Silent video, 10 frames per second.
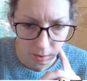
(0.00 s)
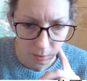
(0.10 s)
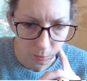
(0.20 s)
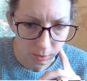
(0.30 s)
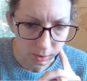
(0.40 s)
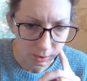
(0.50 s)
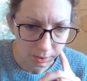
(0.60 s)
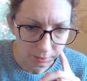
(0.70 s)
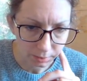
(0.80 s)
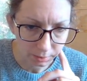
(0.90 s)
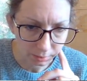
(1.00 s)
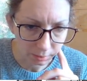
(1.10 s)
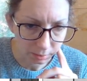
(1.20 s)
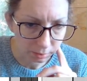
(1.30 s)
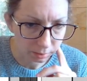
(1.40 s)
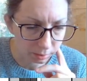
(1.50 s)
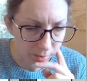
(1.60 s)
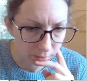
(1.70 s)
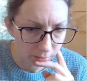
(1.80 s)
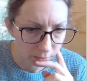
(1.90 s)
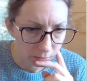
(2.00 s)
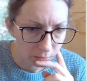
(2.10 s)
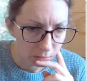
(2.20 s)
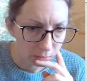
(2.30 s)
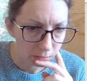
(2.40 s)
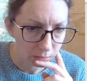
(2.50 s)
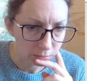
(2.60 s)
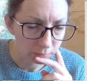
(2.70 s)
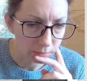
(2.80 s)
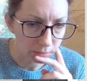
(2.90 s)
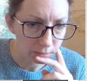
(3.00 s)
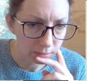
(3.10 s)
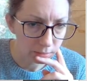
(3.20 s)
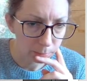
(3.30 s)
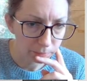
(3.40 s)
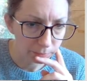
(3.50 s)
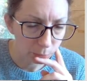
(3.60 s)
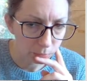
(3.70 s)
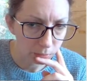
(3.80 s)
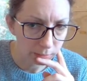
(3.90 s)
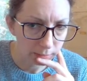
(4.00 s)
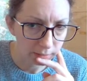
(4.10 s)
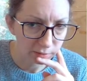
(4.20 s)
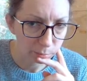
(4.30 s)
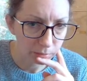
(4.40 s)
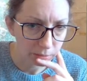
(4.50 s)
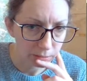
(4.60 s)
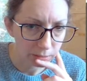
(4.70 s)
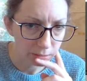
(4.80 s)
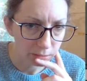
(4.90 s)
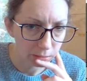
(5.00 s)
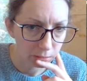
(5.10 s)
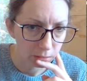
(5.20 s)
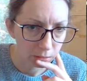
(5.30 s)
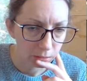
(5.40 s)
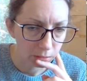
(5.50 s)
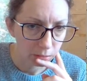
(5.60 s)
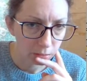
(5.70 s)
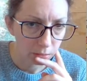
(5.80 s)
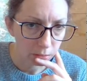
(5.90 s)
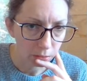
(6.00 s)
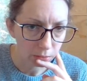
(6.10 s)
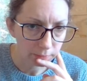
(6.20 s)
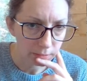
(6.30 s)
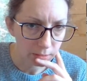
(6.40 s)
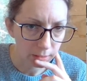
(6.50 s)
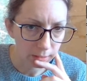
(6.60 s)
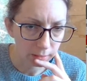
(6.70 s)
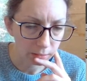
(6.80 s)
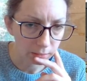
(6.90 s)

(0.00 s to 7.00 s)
what the layers here are. Okay, so I've got the subfloor and then I've placed all of the tile